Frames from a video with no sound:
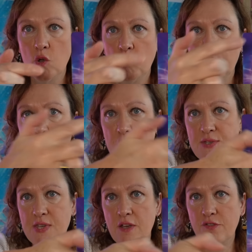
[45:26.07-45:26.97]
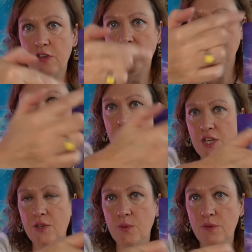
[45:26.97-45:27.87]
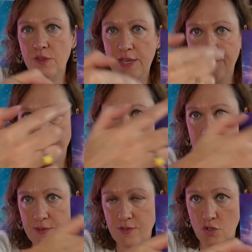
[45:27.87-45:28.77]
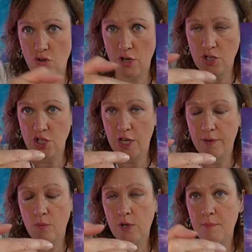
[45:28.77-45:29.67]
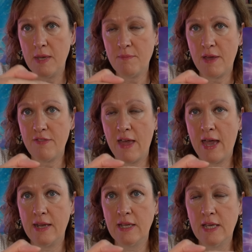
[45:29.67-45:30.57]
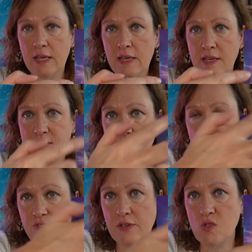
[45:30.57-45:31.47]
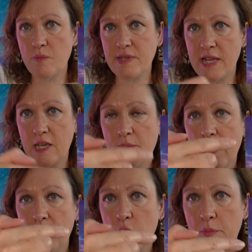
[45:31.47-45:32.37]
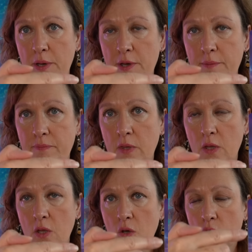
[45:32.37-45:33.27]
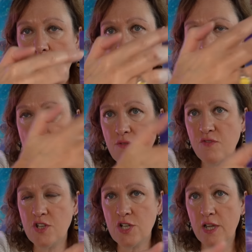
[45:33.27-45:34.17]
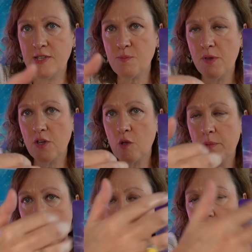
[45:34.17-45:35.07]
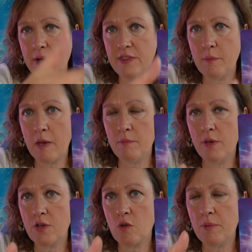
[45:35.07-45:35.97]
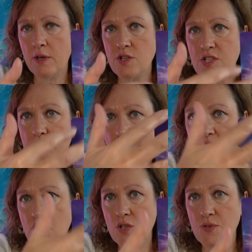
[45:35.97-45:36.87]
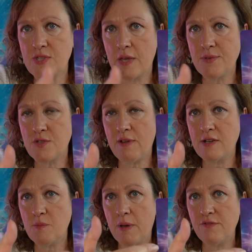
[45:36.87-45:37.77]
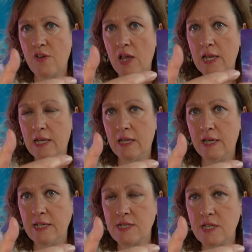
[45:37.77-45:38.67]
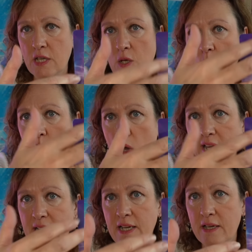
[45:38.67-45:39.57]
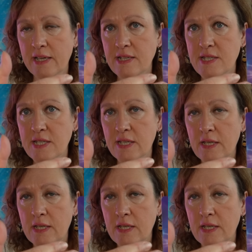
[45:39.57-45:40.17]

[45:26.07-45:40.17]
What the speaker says: put yourself into this structure. And what I mean by that is this feels almost like a Merkaba, or if you don't visualize Merkaba or know anything about Merkaba, just imagine yourself surrounded by violet light, white light.